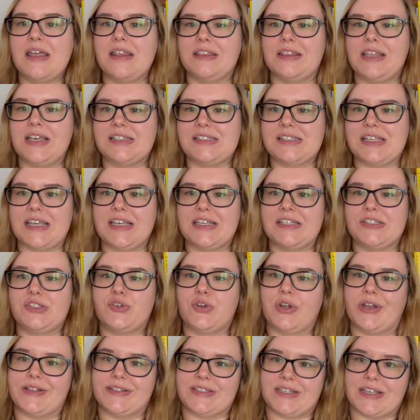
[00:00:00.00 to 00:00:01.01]
This is
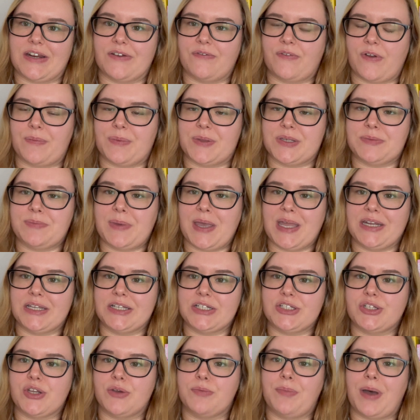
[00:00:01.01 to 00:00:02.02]
translated from the
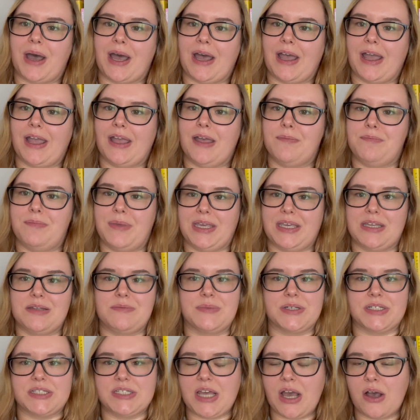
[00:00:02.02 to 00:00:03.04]
Spanish by Megan
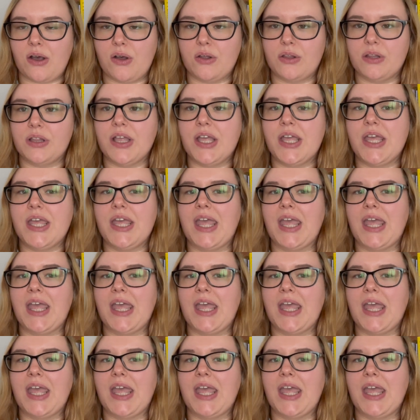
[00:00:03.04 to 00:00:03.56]
McDowell,